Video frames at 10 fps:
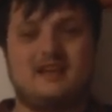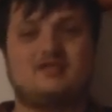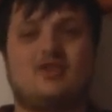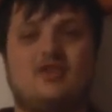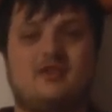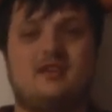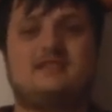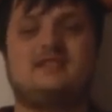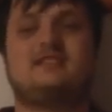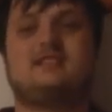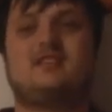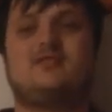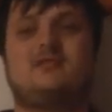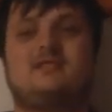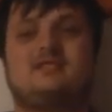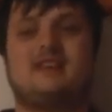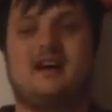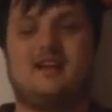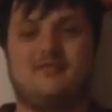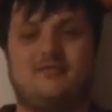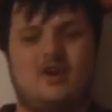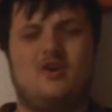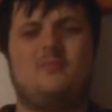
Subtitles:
is only resistant to itself,